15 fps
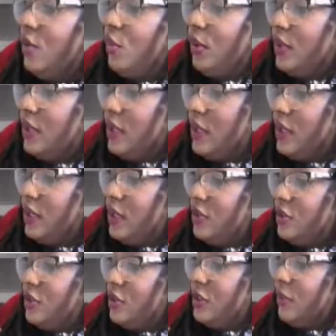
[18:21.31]
working
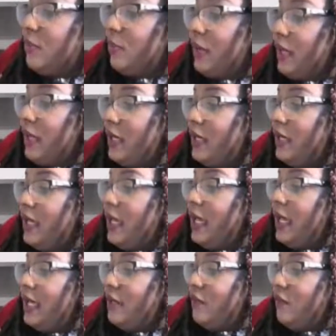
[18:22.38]
conditions, pay,
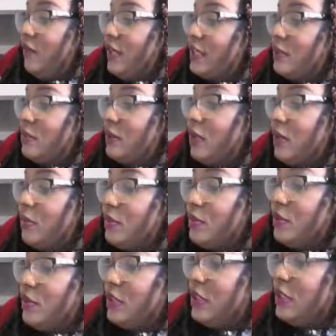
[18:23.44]
and advancement
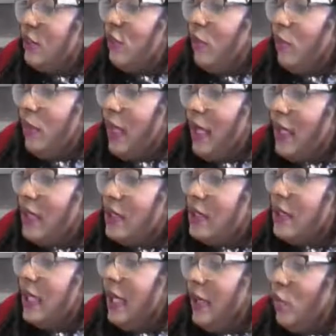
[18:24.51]
opportunities for
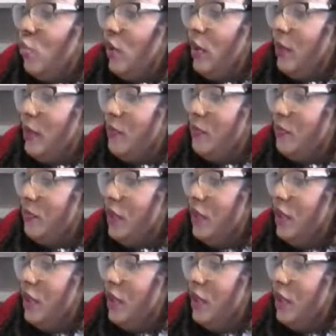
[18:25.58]
Blacks and women.